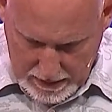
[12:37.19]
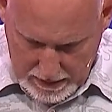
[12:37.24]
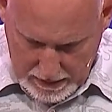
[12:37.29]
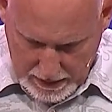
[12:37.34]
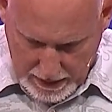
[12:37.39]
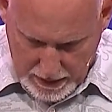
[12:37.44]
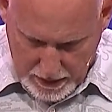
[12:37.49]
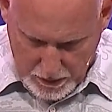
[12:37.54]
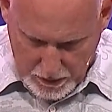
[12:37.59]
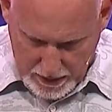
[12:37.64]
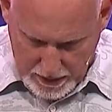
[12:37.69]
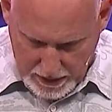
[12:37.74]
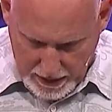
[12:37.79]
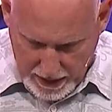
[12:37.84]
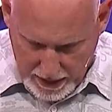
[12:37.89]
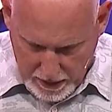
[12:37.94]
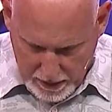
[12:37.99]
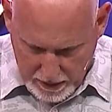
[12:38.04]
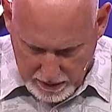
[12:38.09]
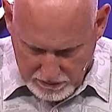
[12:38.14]
Later in the
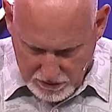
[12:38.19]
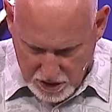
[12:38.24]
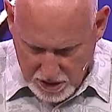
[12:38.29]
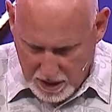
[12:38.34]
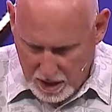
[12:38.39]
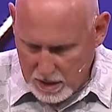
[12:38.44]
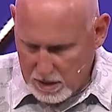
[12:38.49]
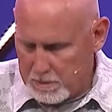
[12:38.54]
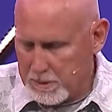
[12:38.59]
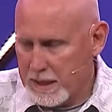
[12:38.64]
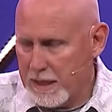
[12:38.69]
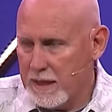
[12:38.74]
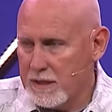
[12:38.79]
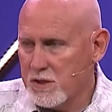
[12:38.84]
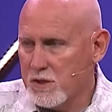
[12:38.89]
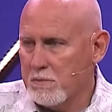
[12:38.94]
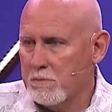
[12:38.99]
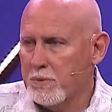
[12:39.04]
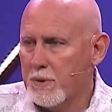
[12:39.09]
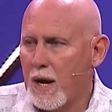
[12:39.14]
narrative, Solomon had
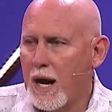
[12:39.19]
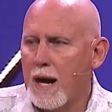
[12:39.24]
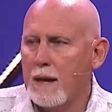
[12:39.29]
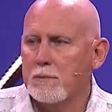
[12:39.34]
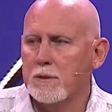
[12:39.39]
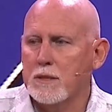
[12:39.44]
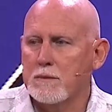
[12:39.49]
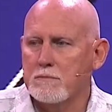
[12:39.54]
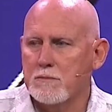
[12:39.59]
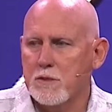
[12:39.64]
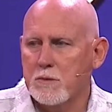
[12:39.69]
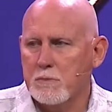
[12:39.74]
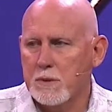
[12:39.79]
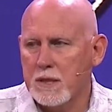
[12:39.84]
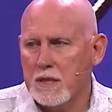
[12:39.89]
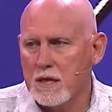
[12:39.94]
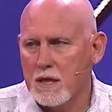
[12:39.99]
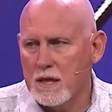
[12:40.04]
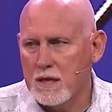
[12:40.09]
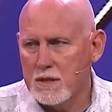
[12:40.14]
some problems
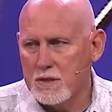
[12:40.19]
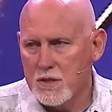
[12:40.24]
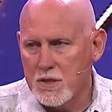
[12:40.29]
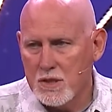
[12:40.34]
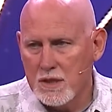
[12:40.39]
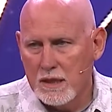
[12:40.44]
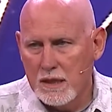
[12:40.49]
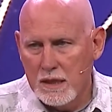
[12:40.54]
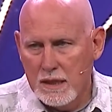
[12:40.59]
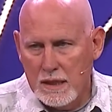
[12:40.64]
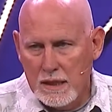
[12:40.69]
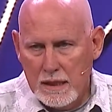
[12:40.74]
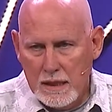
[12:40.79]
because